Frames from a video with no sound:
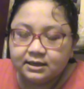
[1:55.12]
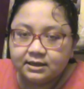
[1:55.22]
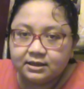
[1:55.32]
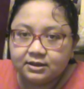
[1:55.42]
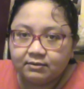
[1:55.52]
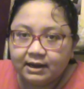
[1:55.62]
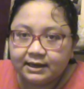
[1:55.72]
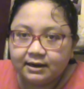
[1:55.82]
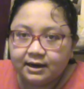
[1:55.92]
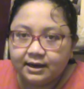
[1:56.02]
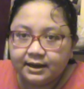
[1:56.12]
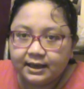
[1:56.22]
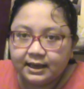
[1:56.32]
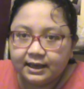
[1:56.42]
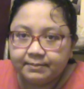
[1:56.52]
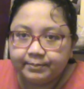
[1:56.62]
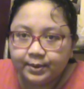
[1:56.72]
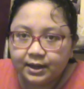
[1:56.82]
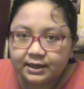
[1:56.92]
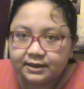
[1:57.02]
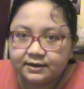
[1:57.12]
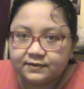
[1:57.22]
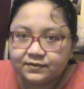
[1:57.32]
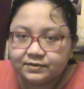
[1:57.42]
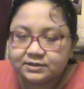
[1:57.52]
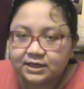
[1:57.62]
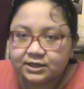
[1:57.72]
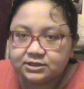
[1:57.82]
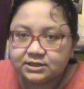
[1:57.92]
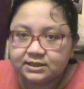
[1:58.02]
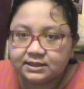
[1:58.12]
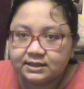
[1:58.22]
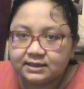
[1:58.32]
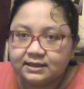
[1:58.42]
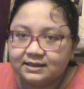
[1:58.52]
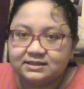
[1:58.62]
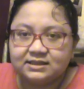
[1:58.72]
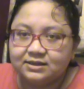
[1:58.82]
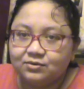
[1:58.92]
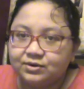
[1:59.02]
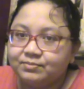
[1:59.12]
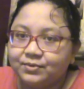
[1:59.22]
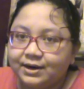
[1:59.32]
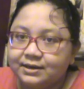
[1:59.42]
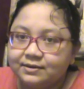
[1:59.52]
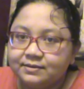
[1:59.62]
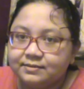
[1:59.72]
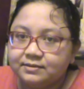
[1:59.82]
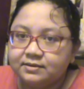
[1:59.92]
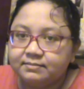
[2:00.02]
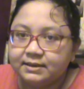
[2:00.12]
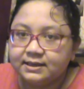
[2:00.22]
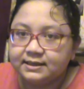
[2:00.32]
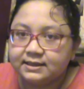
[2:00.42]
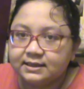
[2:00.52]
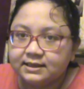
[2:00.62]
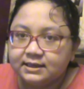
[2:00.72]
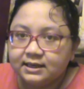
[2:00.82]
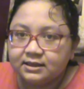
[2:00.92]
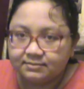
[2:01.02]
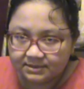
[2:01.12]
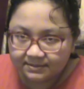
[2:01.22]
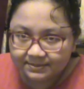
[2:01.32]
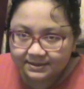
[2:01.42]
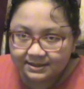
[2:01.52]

so I got a block of cheddar cheese, which is a Norman brand, to make some dip.